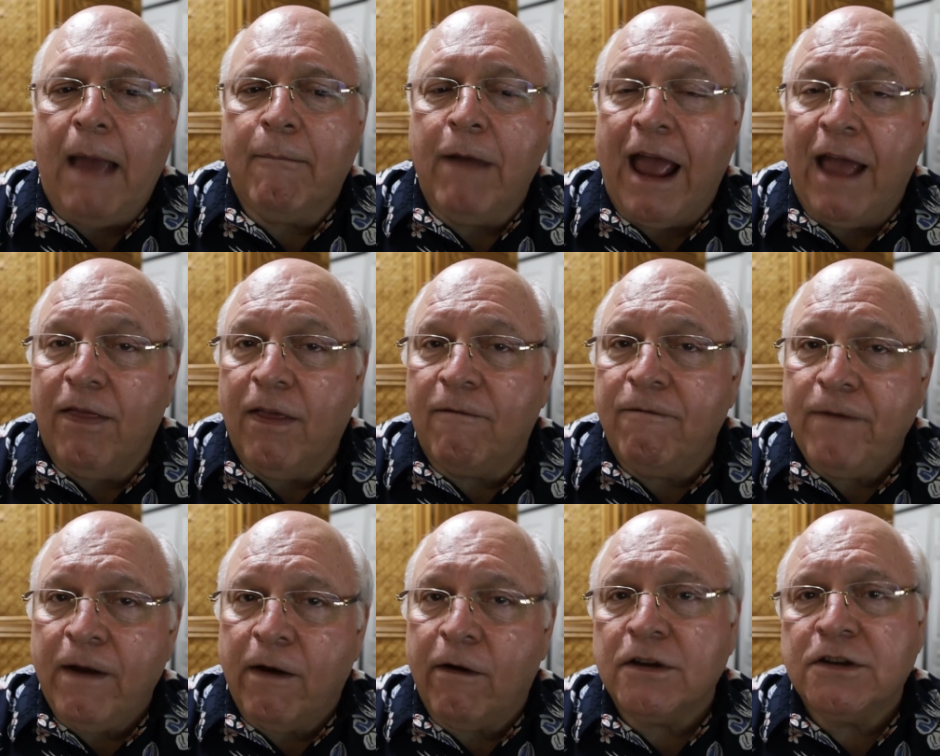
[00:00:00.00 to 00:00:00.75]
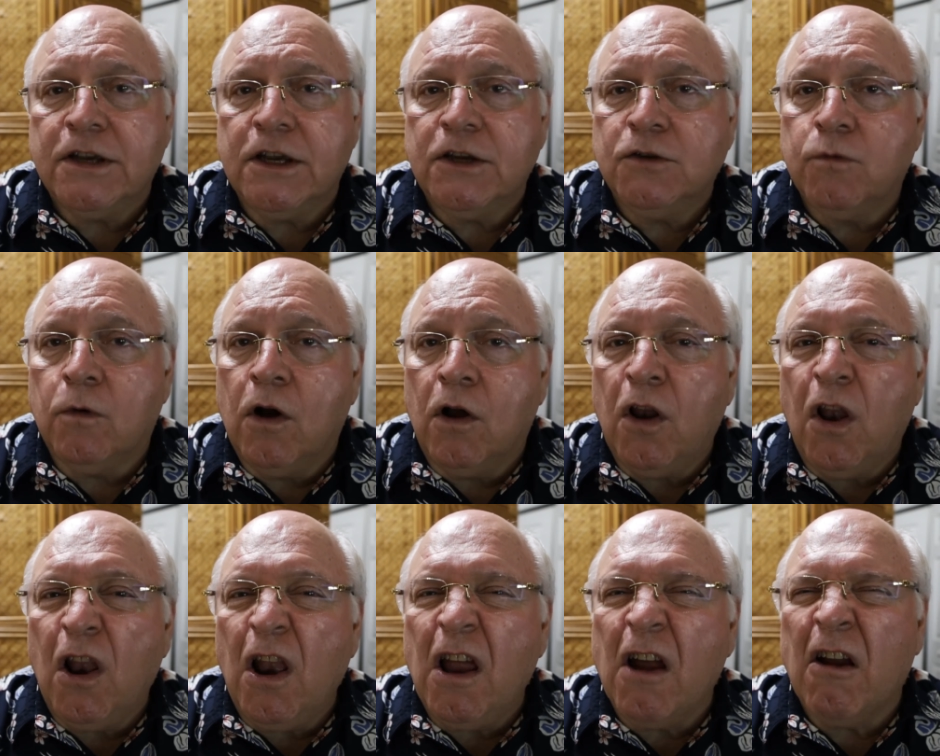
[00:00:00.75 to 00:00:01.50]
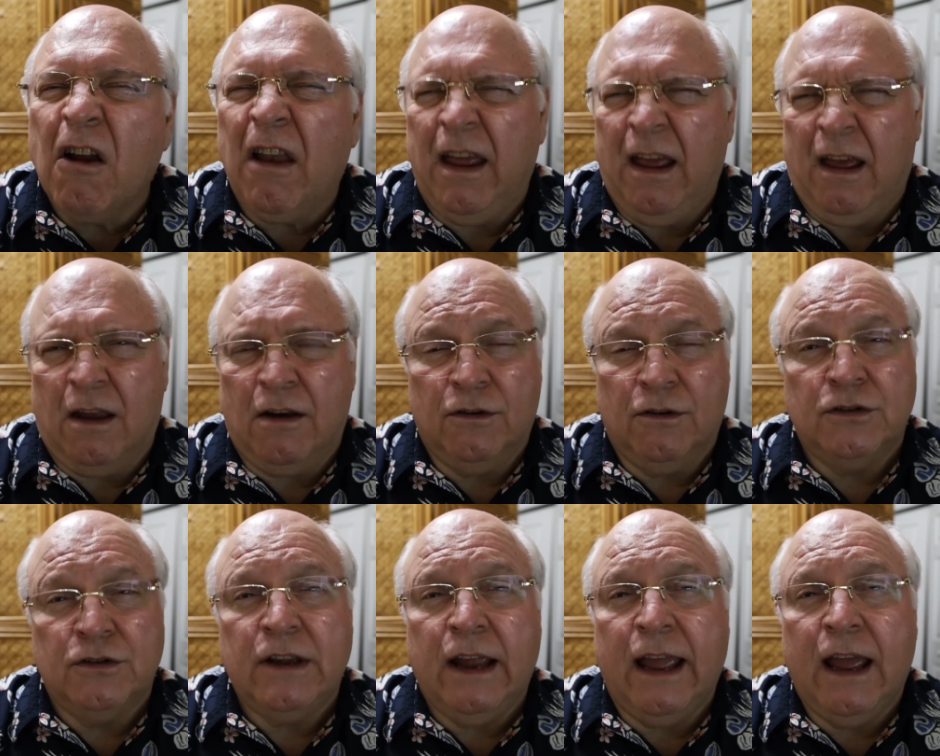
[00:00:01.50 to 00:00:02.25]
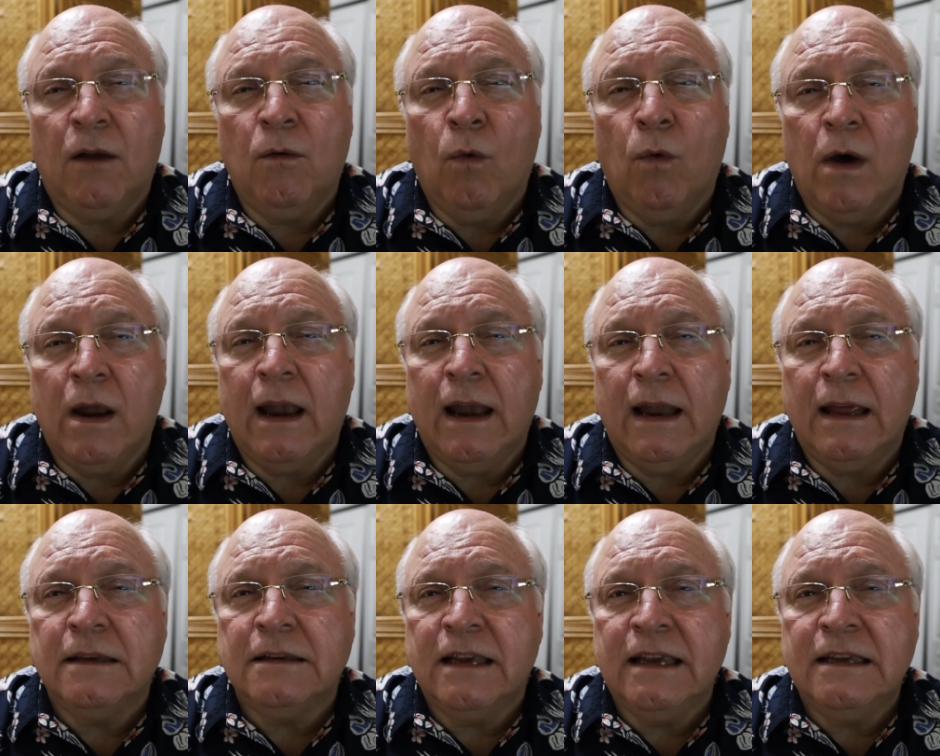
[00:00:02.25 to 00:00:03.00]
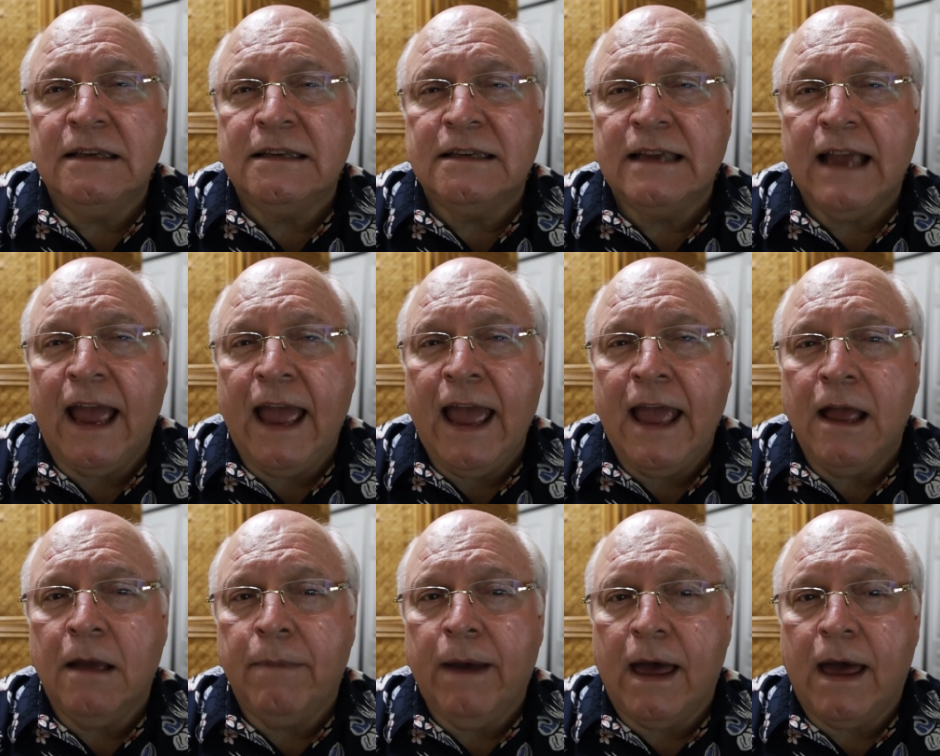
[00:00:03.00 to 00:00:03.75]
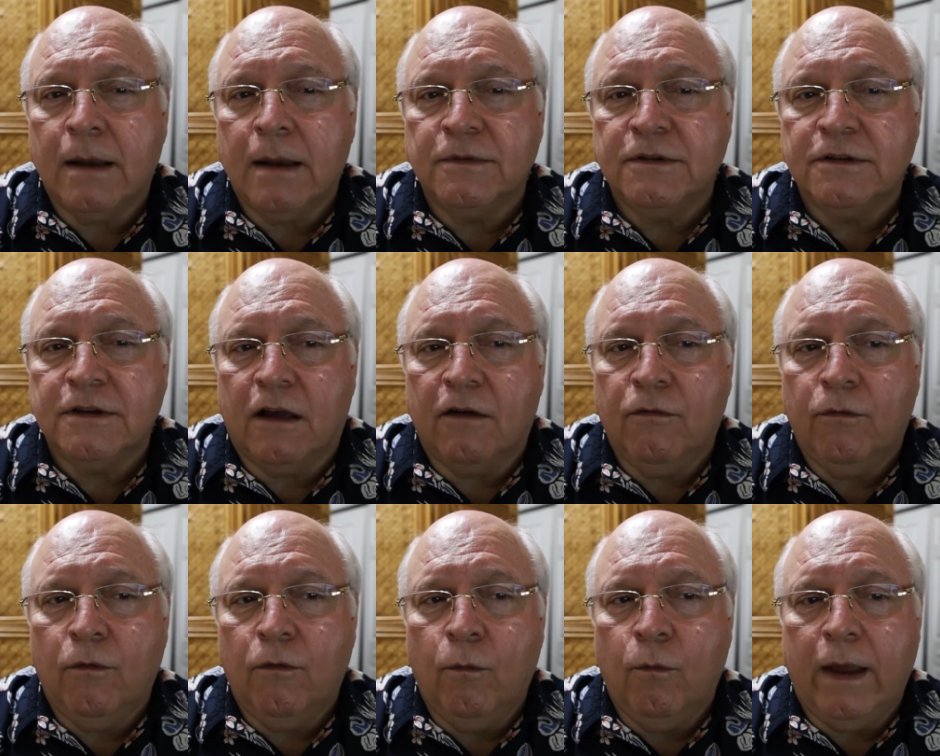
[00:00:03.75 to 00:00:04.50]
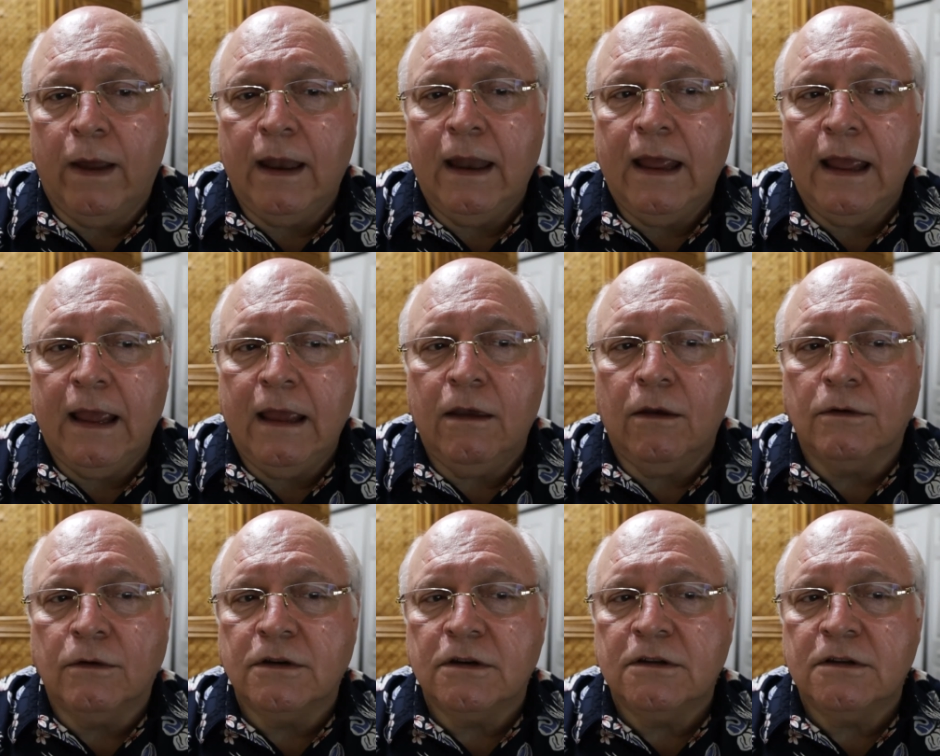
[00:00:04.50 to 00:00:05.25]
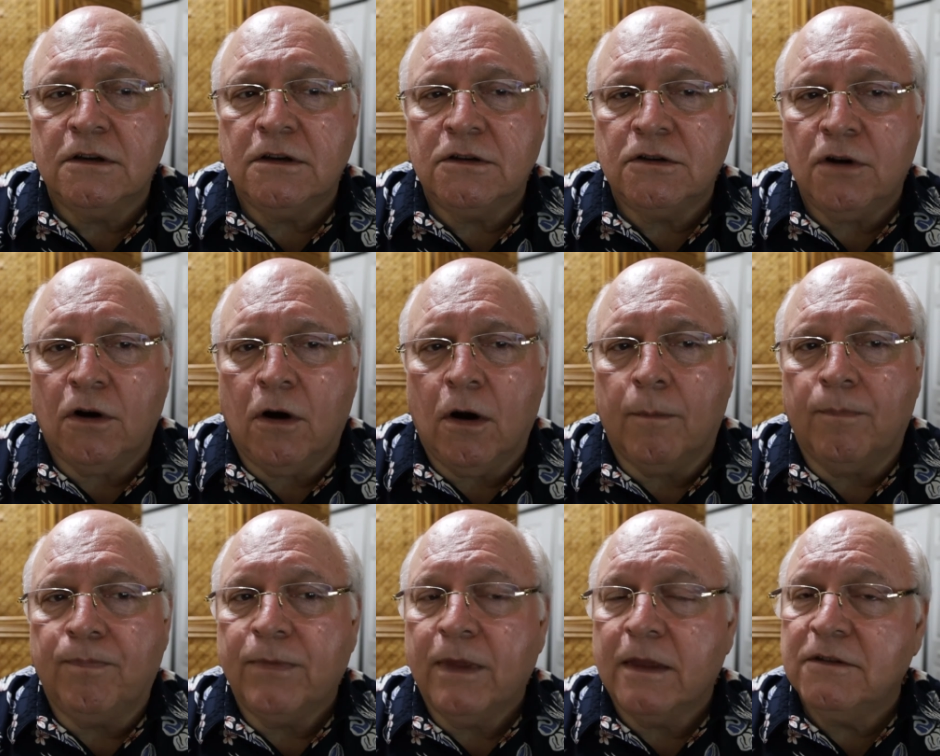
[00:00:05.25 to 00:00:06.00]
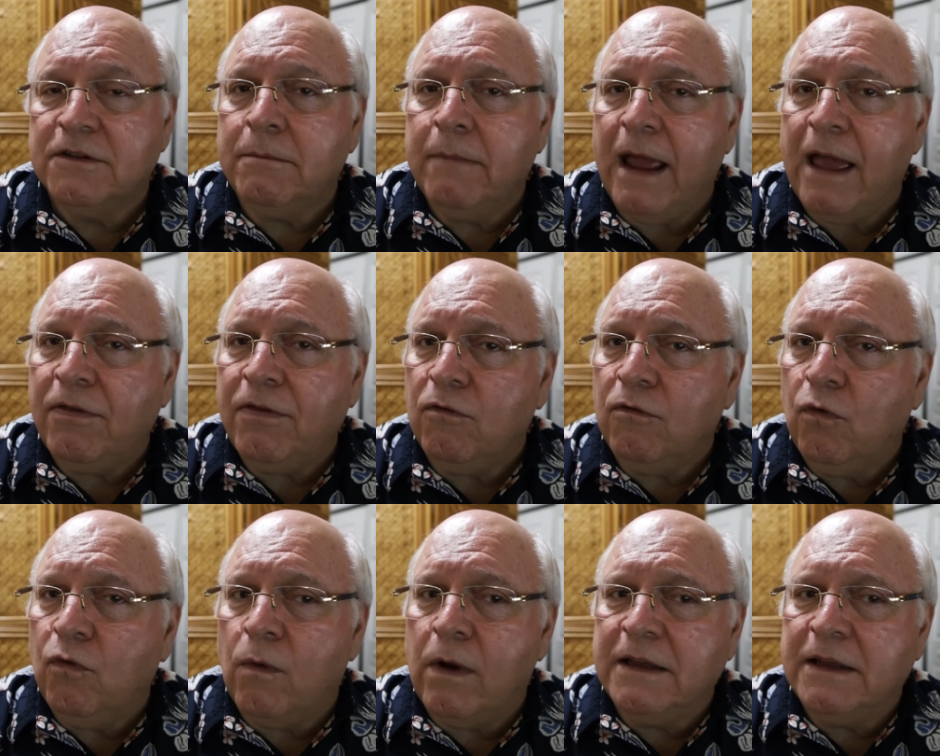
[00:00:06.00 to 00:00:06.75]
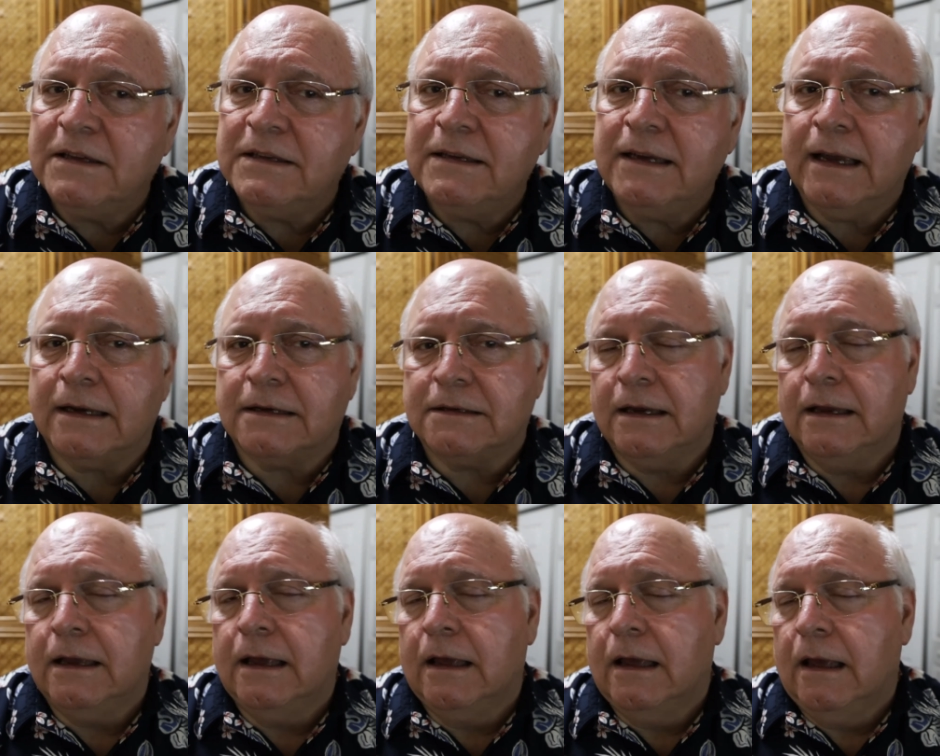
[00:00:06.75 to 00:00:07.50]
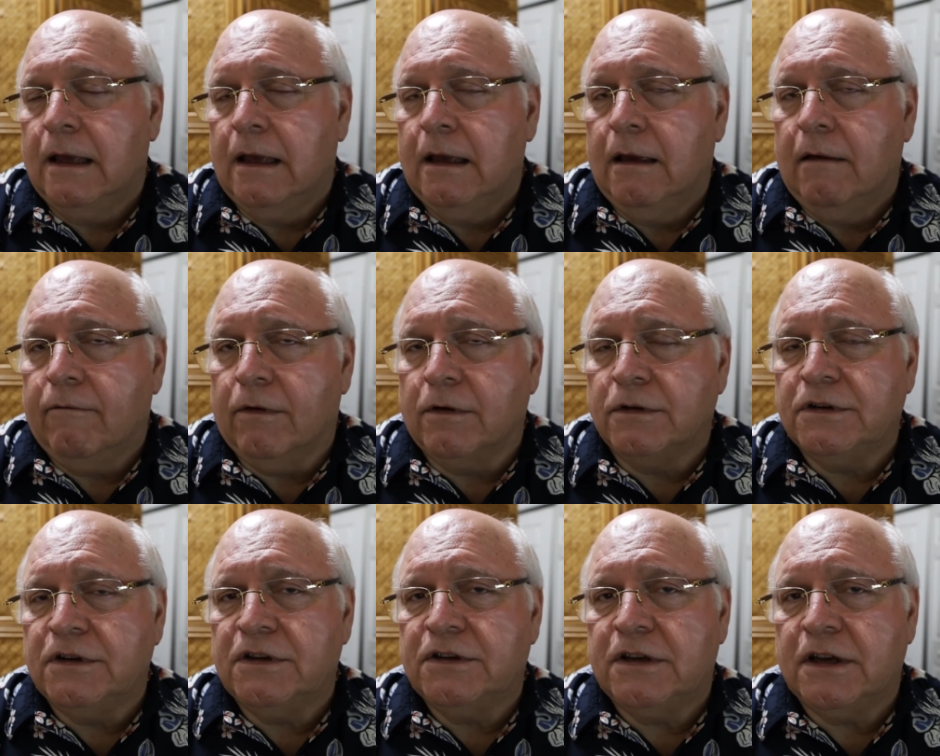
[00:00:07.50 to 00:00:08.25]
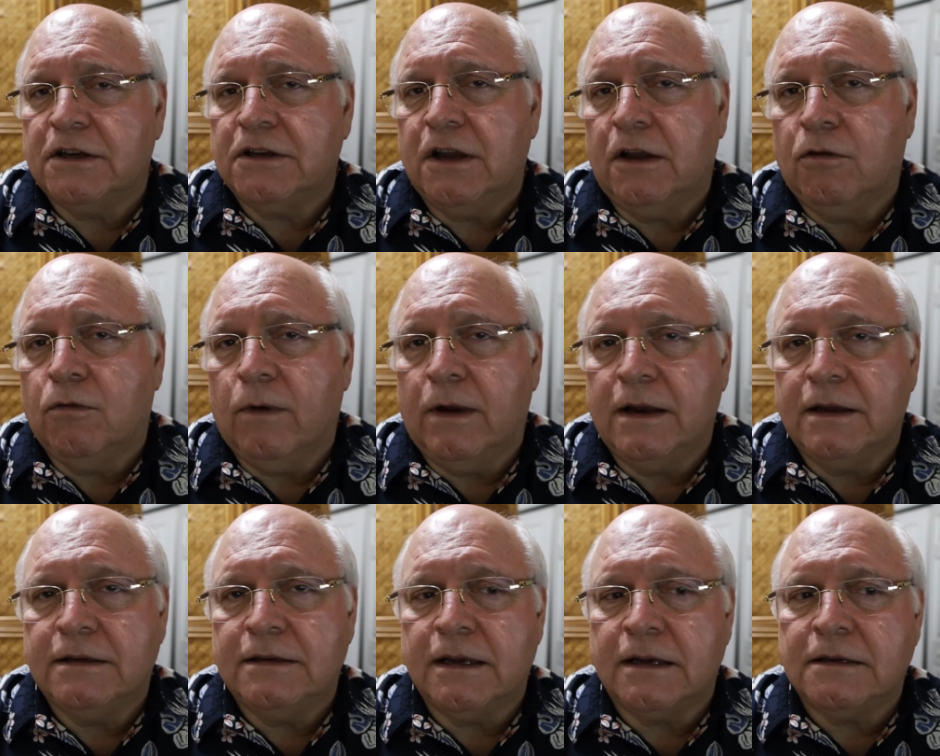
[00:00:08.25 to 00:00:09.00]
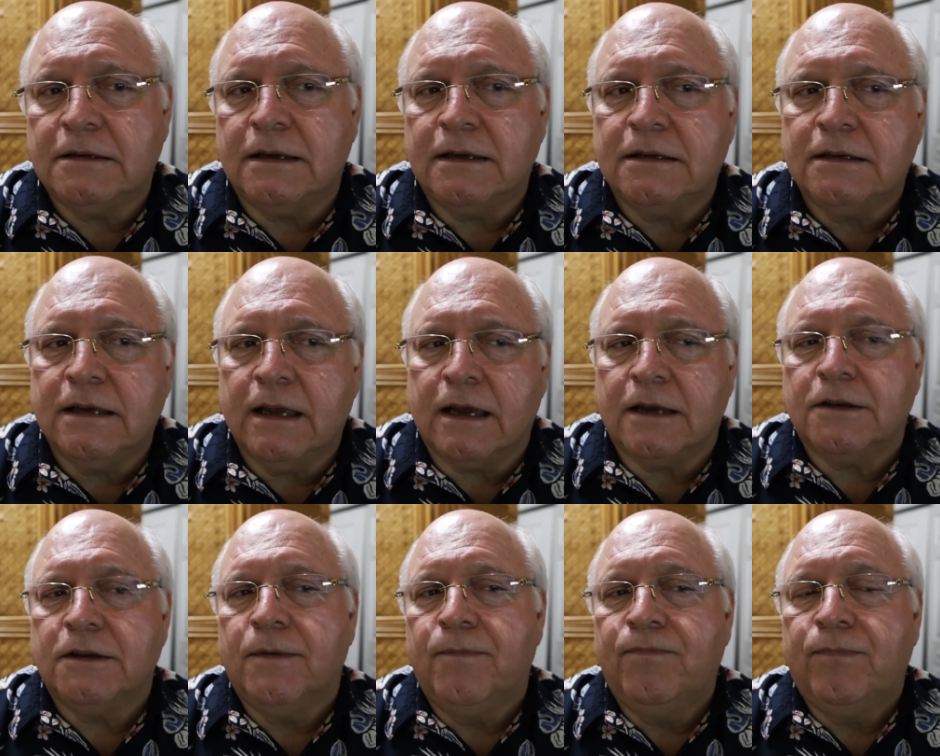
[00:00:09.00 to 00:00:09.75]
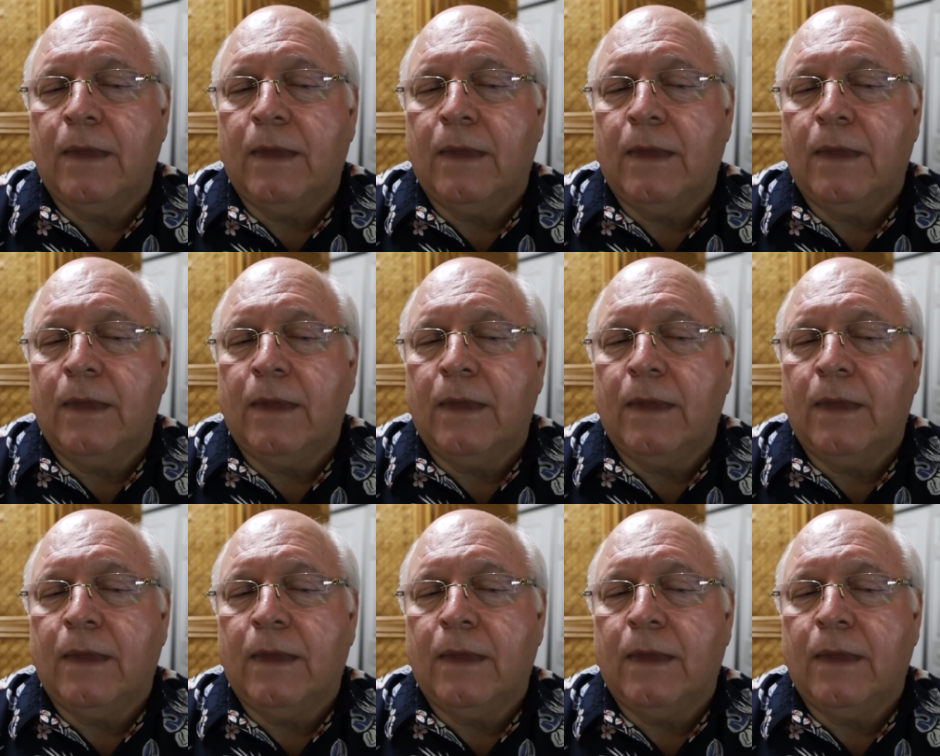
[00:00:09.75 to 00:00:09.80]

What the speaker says: And the Pharisees will clearly understand what it is he's saying about himself when he uses this term. It's in Matthew 26, verses 63 to 66.